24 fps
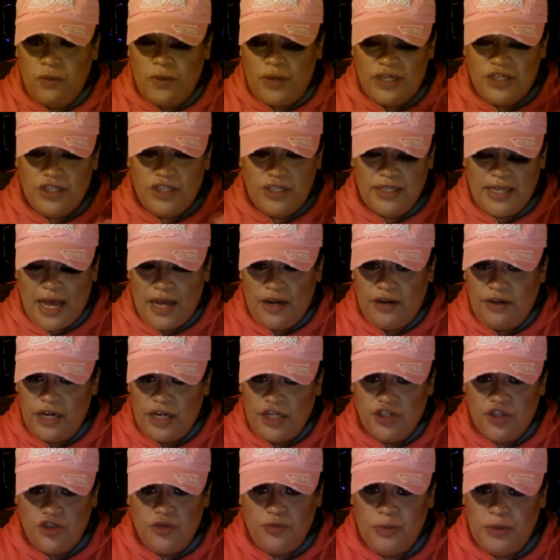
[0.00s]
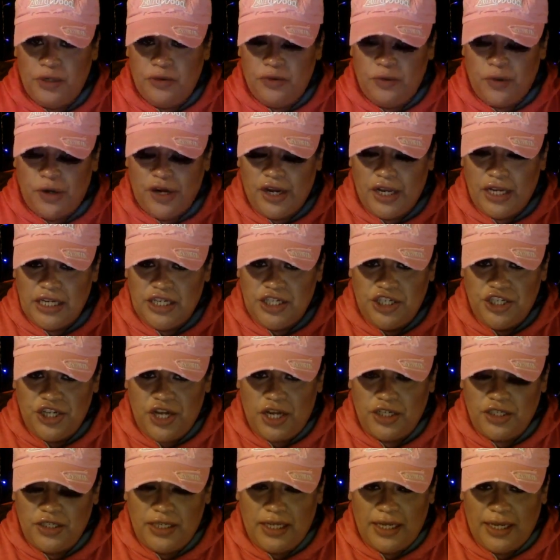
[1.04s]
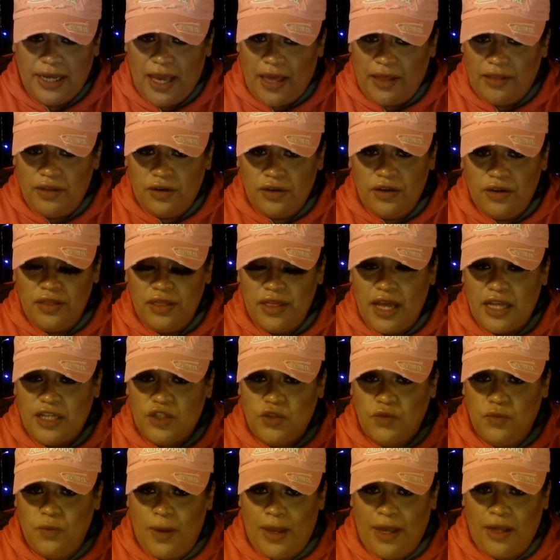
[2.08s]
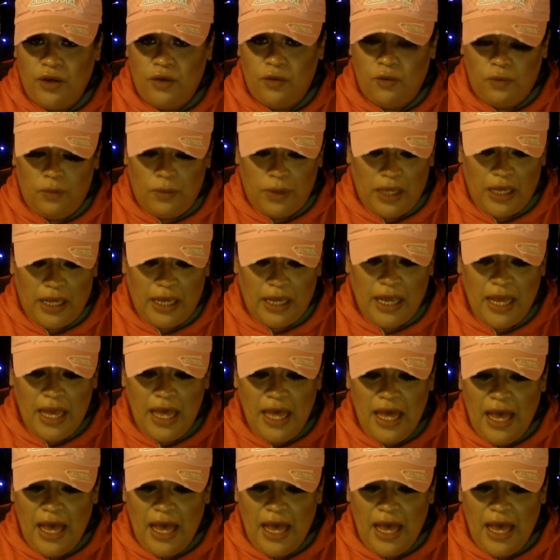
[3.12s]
when Saturn and Jupiter were conjunct together, that's when we